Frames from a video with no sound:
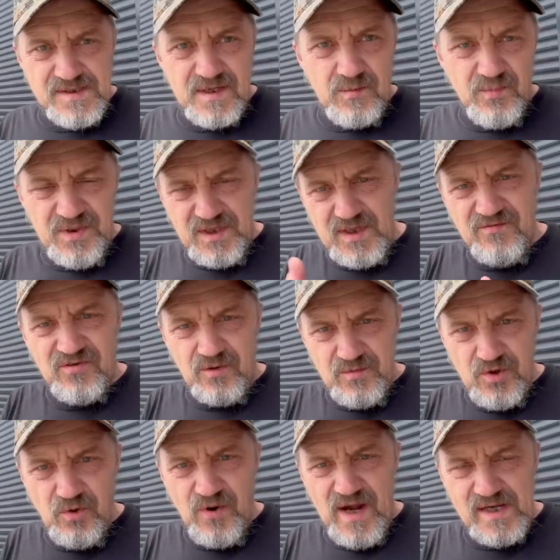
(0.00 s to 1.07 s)
can bring it from
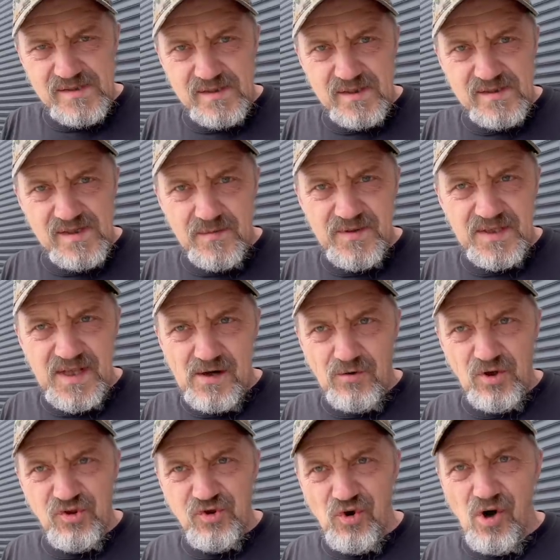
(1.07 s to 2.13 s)
US, except that
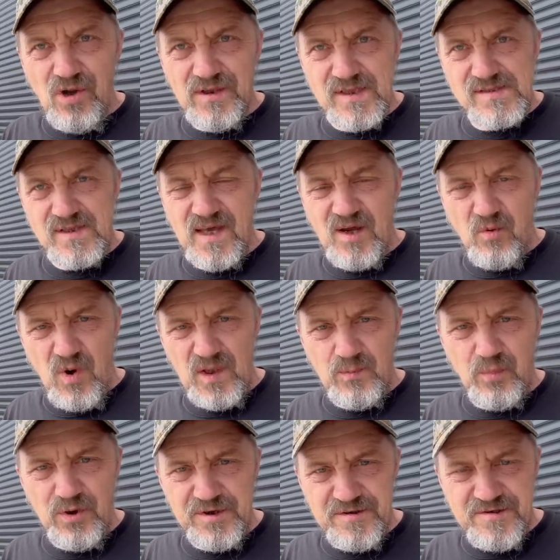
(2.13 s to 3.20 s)
our dollar is like
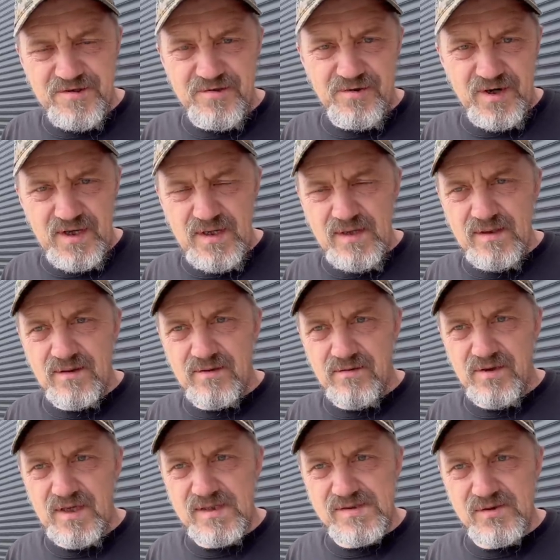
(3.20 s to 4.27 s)
1.3,
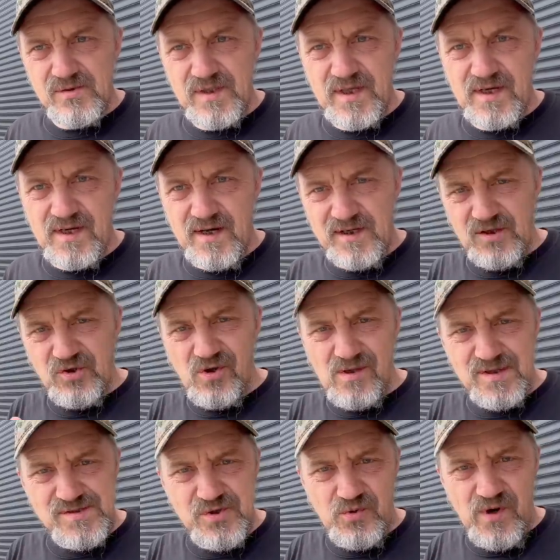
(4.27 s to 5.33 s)
right? So like
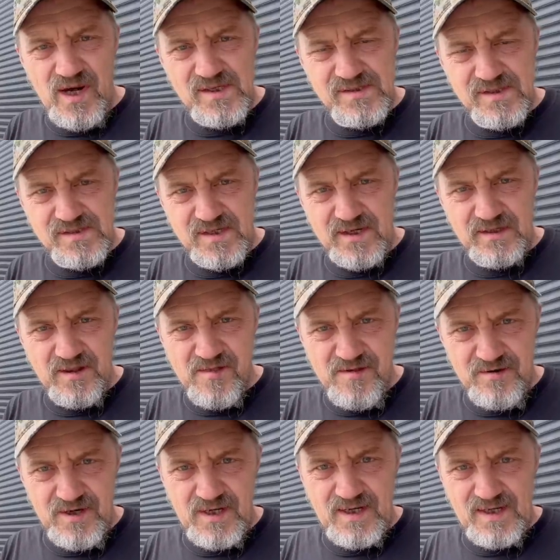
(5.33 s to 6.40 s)
$100 US is
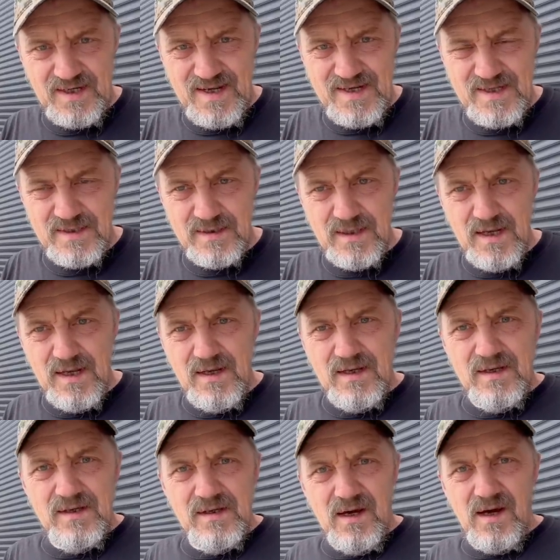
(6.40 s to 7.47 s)
130 Canadian.
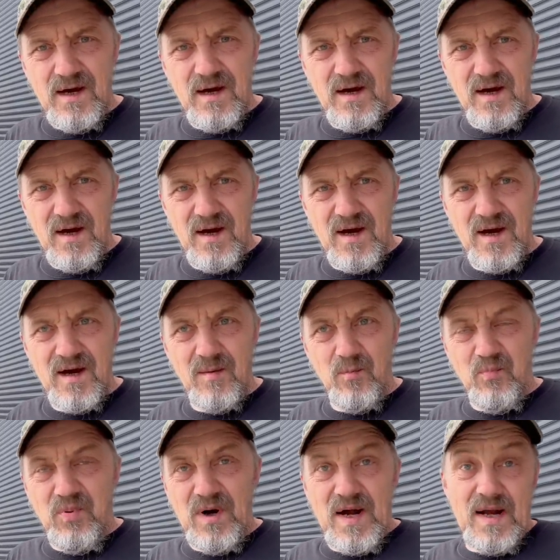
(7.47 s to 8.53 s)
Uh,
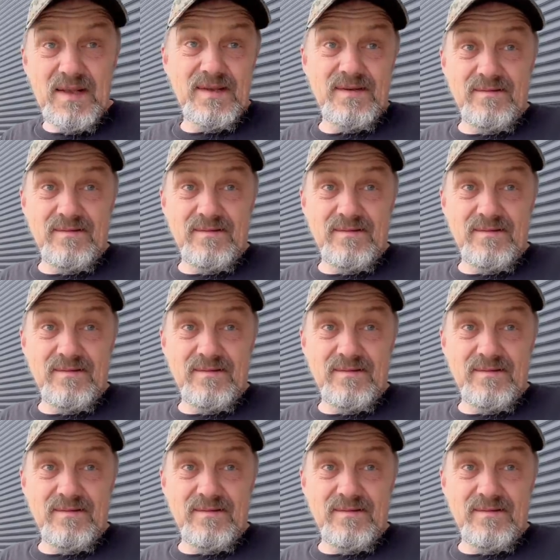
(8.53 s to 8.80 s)
but